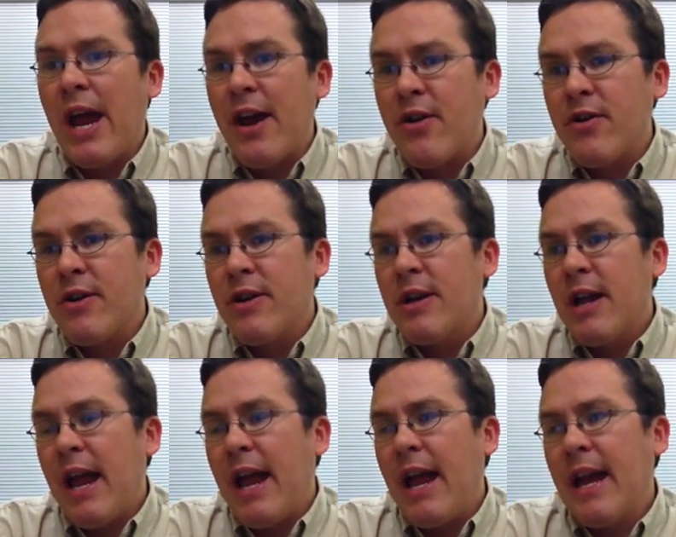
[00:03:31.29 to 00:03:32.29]
air
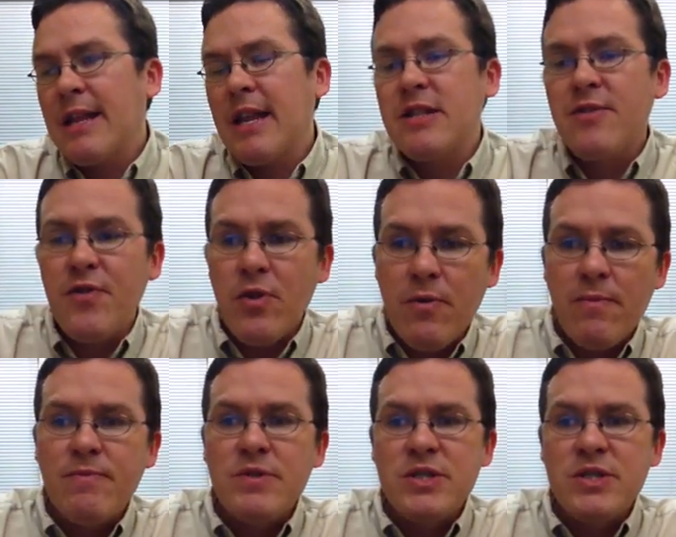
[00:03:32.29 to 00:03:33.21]
and less fuel.